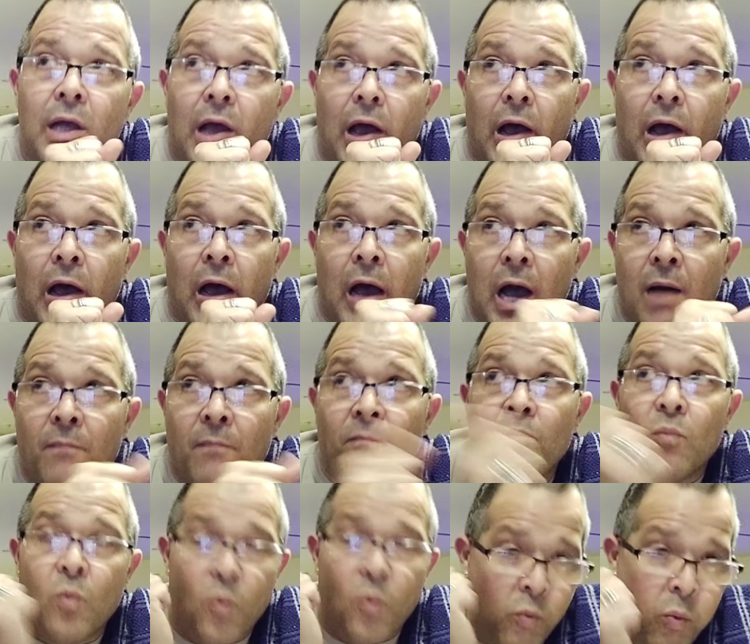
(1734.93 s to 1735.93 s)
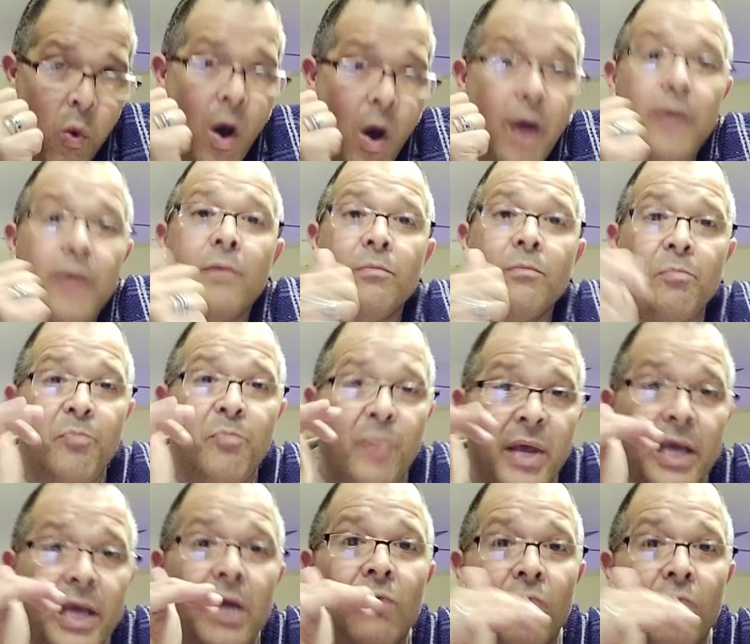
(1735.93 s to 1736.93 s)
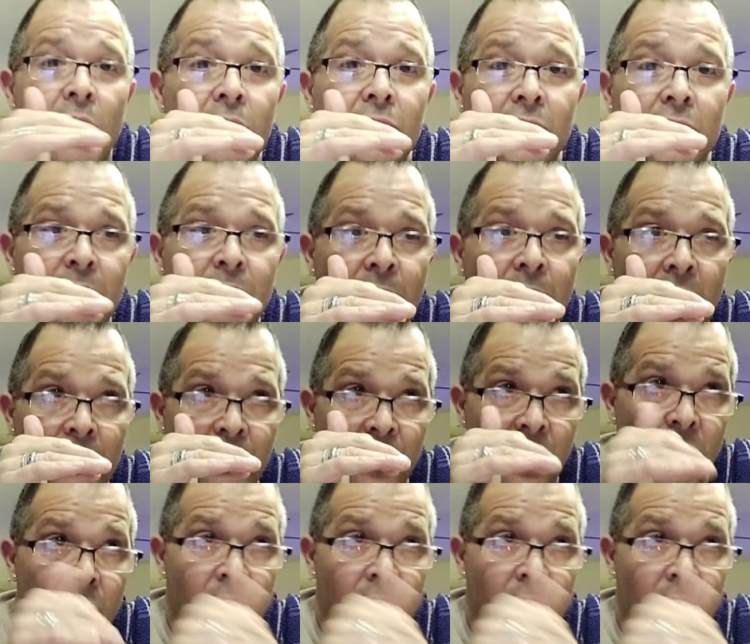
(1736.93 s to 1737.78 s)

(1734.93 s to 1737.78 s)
1 big roasted pepper,